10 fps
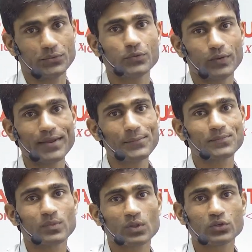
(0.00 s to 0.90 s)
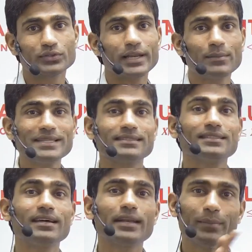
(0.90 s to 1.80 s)
okay, so that means
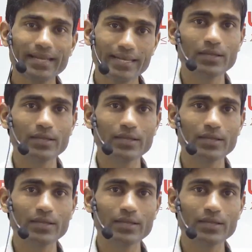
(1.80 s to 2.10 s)
the remaining